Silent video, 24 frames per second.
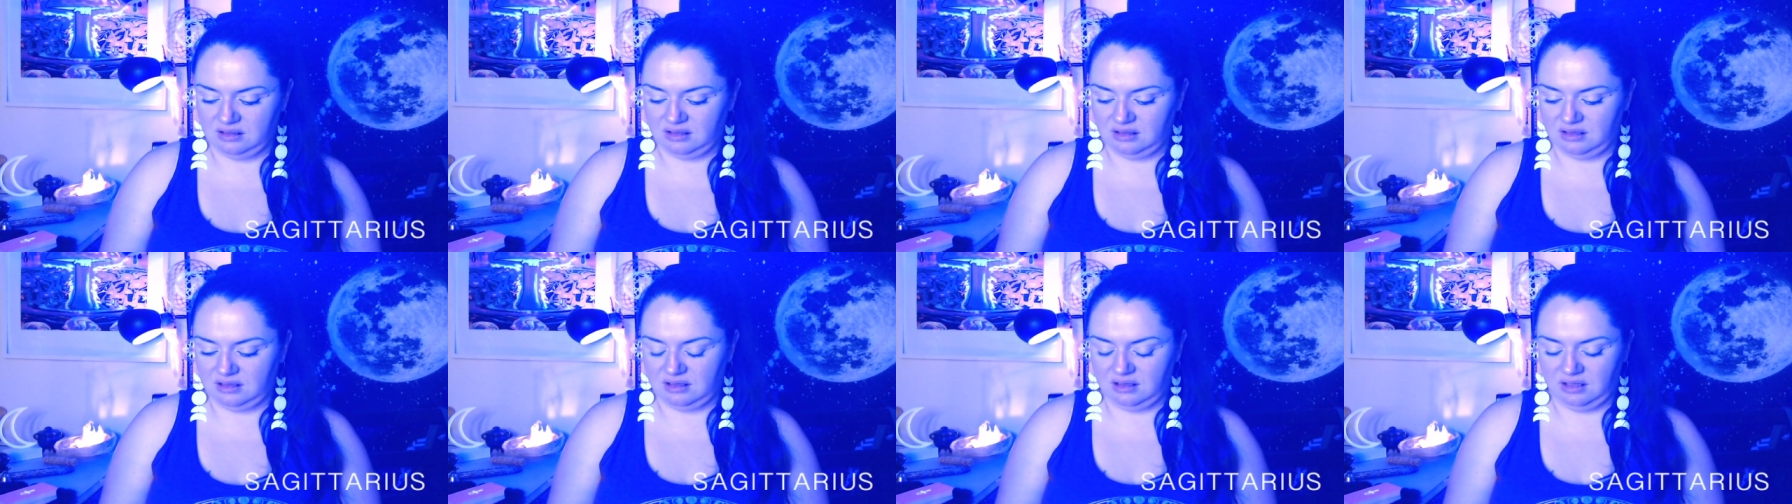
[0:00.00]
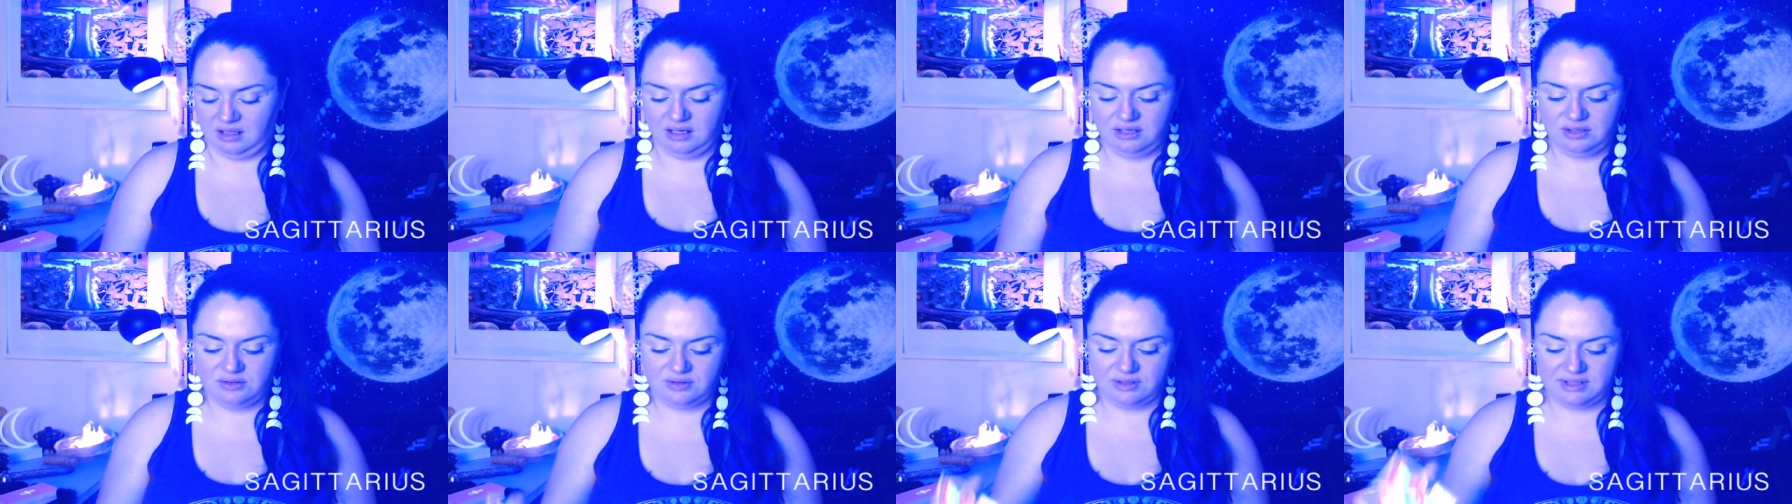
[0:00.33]

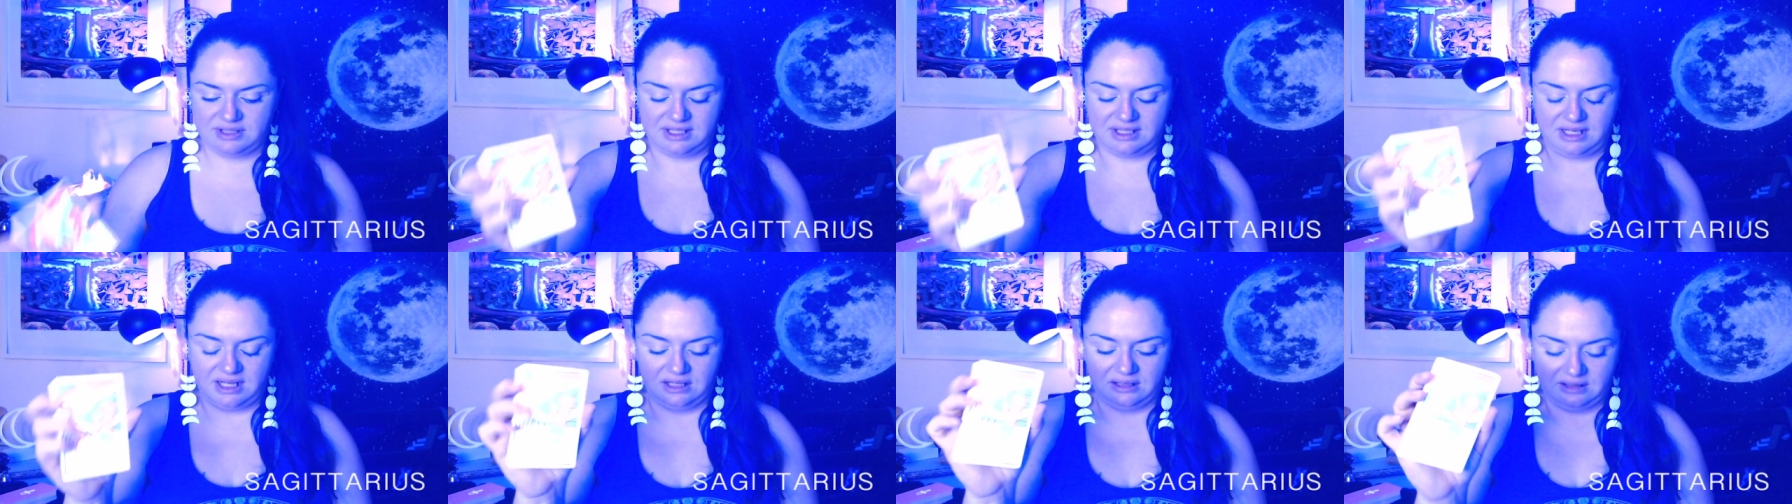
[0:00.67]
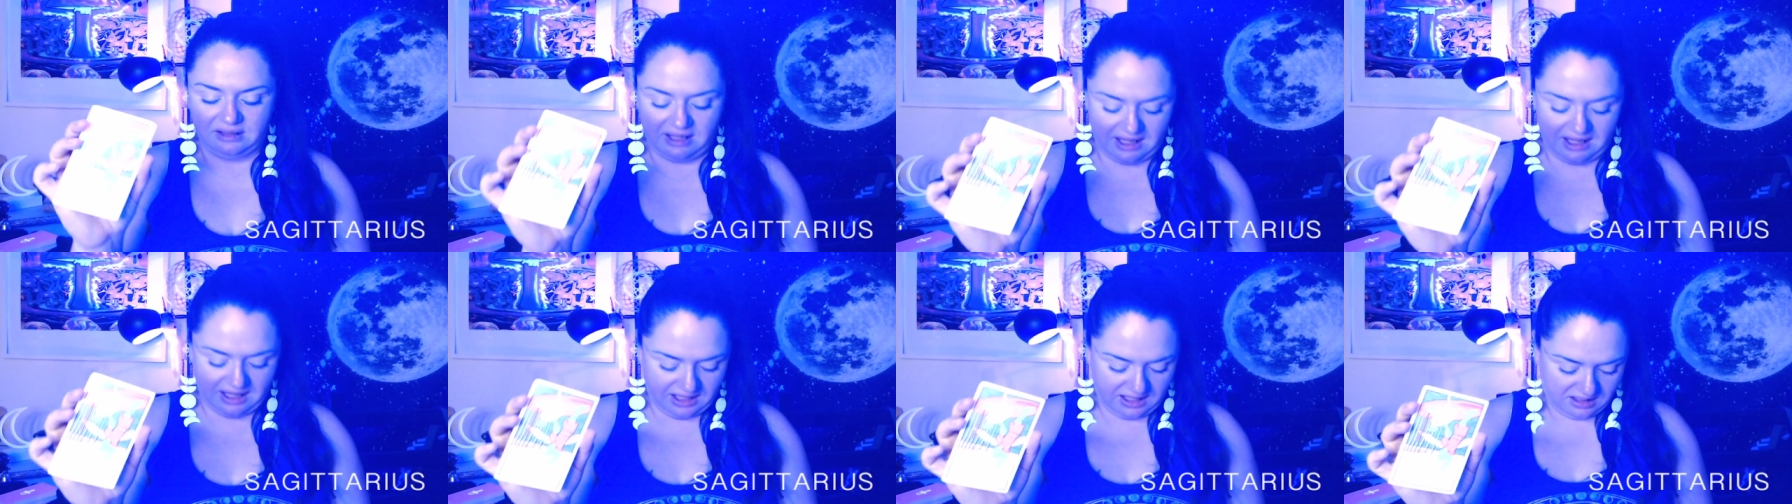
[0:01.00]

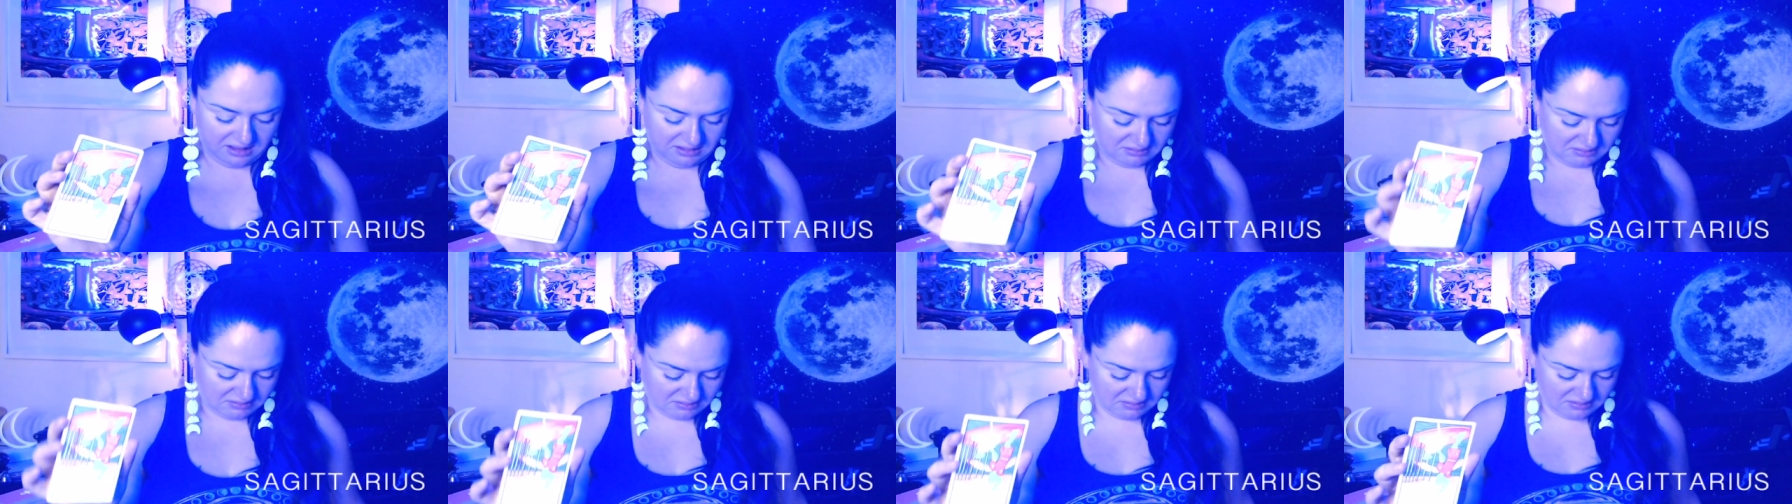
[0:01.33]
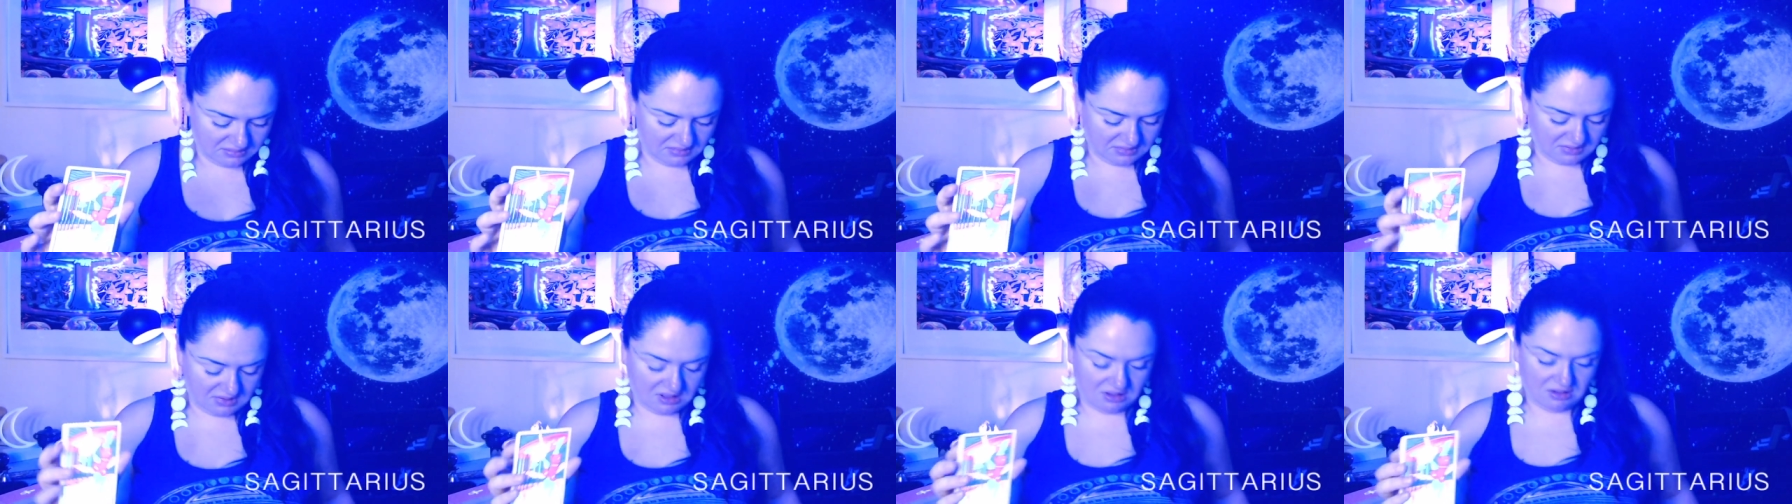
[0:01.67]
Interestingly,
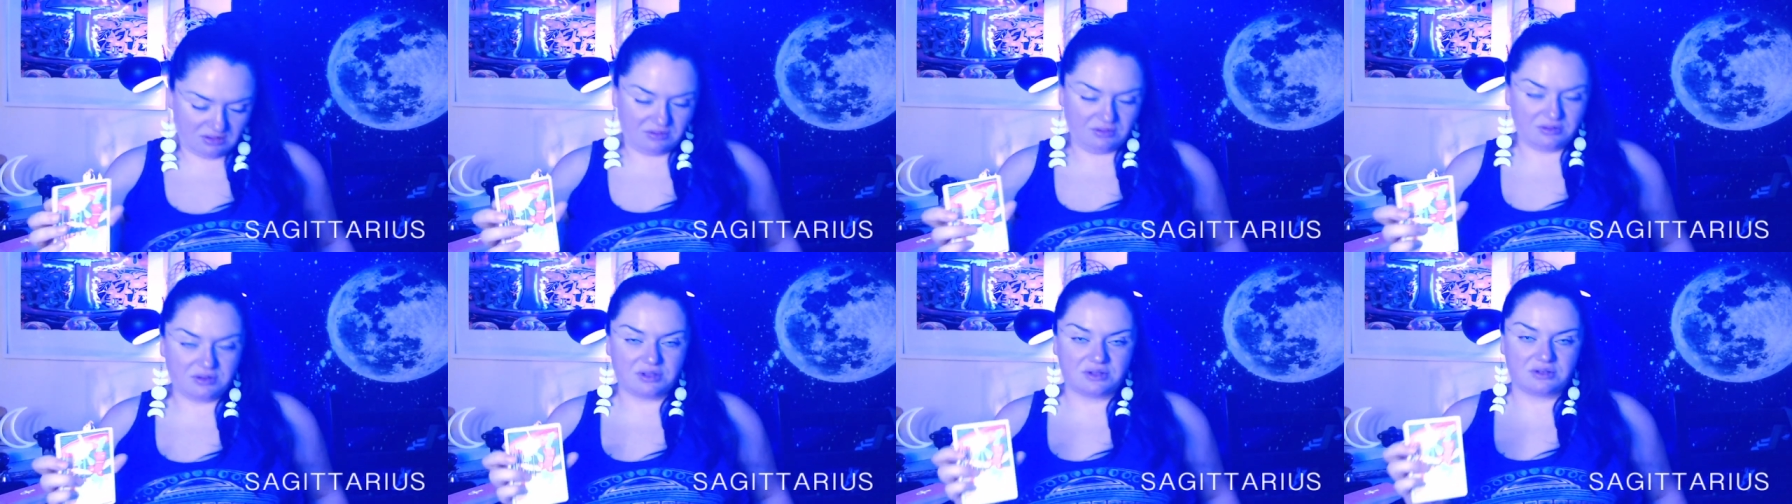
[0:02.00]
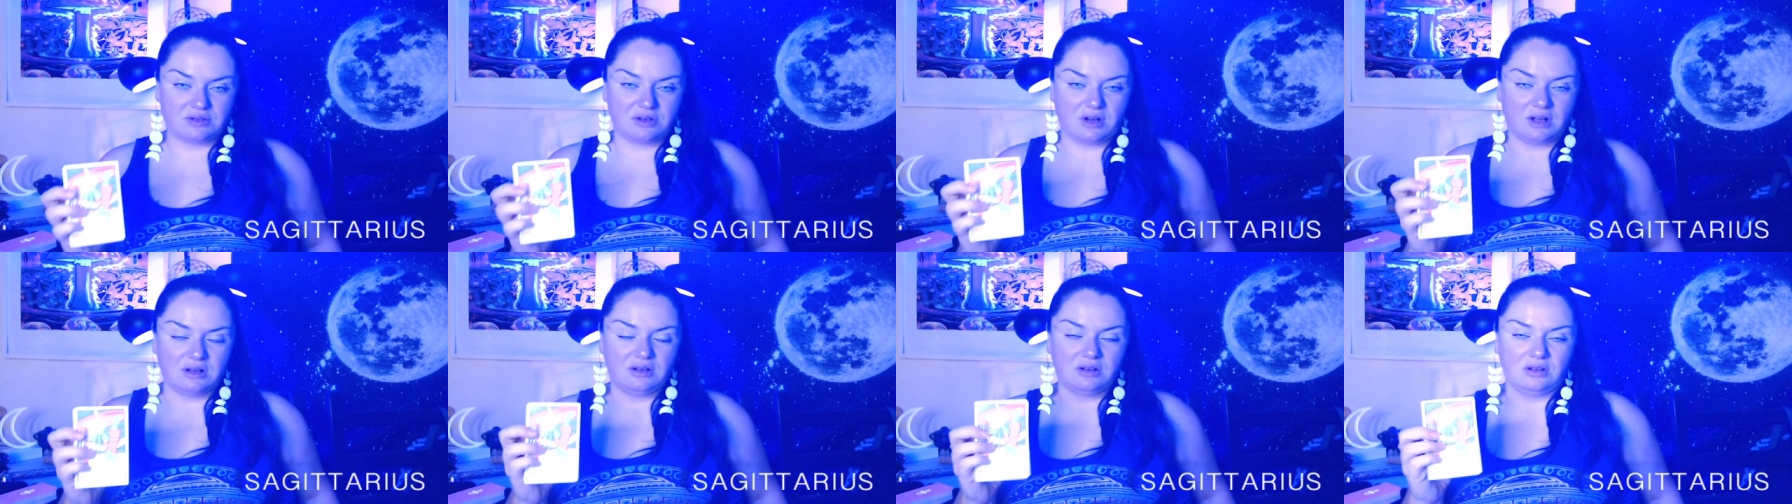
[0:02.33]
you
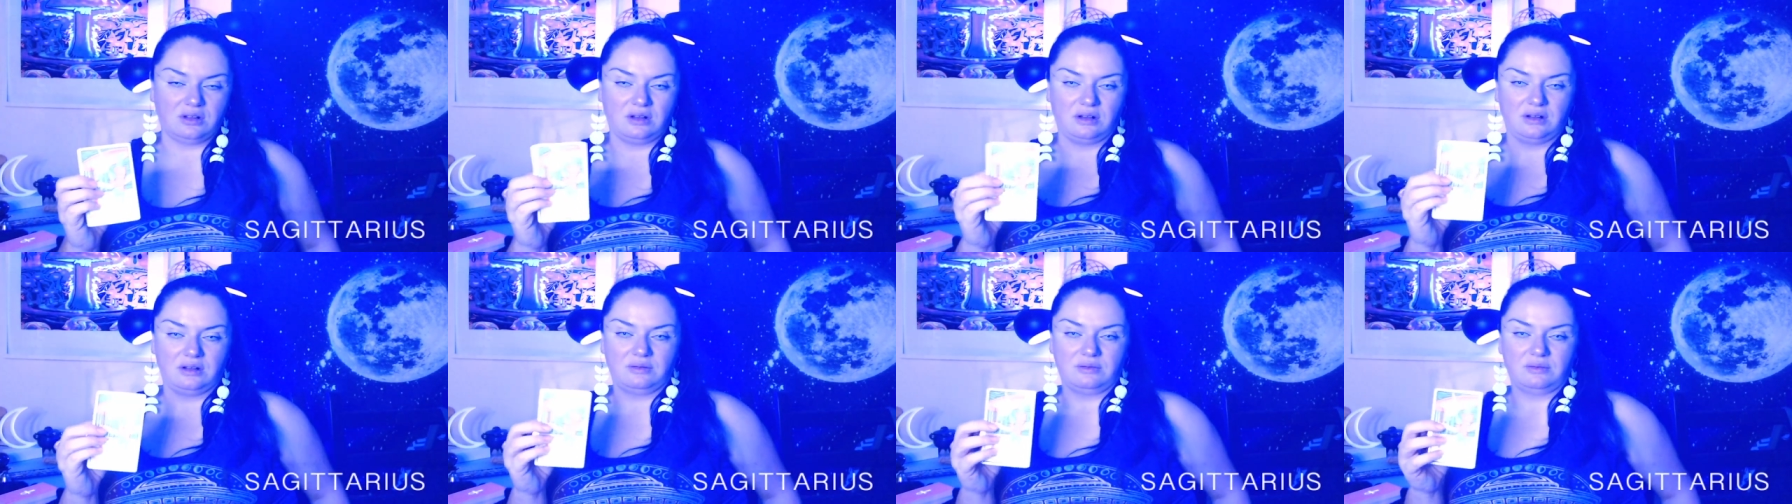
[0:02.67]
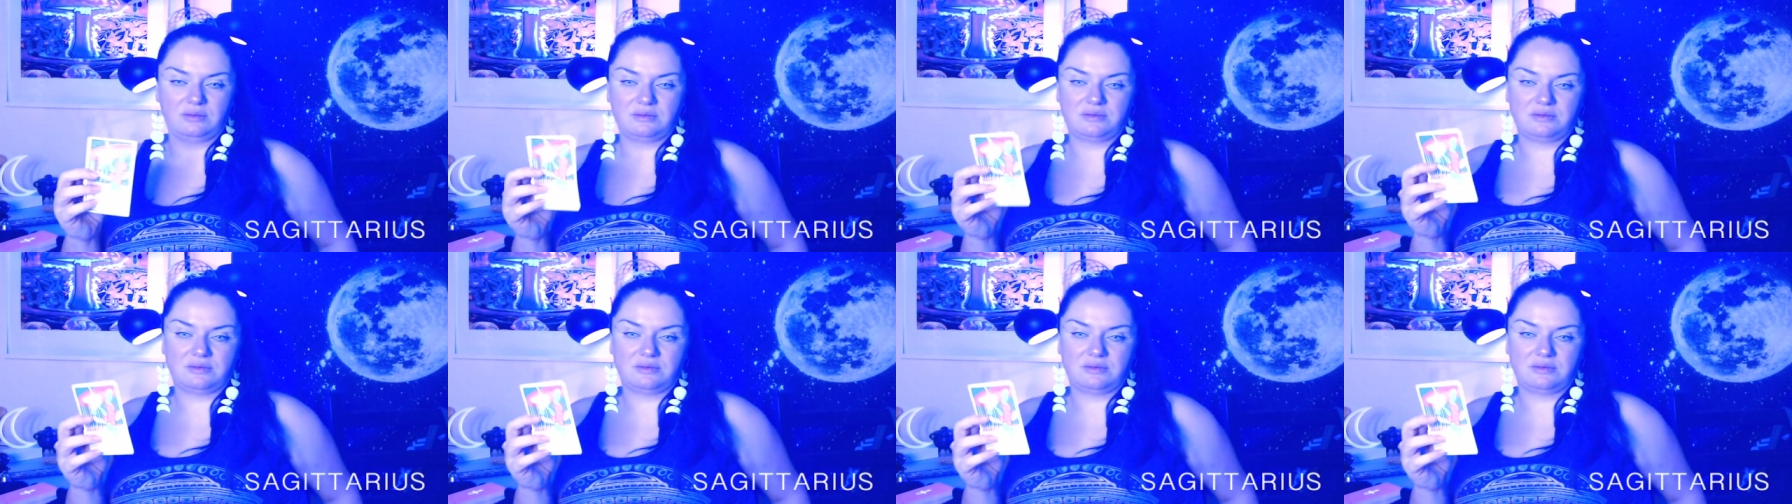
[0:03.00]
struggle